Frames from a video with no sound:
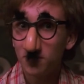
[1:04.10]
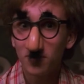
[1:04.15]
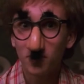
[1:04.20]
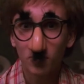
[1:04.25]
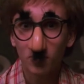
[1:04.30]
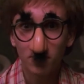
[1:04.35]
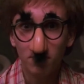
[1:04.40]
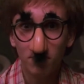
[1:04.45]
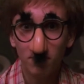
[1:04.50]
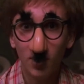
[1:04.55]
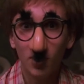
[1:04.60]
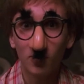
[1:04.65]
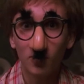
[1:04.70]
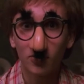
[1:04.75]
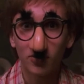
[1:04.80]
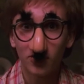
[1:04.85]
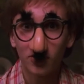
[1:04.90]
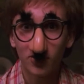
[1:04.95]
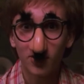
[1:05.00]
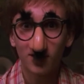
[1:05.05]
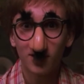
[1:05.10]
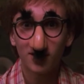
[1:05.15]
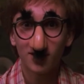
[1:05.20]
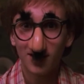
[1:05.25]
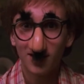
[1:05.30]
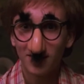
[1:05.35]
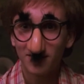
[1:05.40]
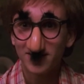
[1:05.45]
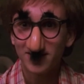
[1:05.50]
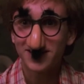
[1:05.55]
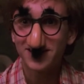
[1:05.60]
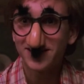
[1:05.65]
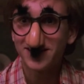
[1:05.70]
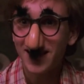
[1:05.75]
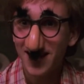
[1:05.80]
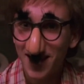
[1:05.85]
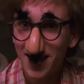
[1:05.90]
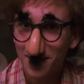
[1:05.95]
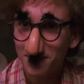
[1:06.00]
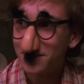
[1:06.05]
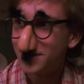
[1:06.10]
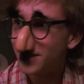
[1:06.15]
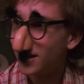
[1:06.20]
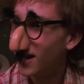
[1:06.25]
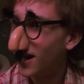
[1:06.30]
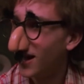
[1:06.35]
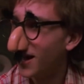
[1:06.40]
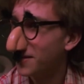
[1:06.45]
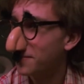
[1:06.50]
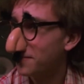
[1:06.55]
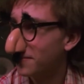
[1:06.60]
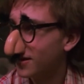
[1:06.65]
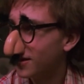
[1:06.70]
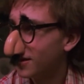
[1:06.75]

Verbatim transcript: be with both at the same time?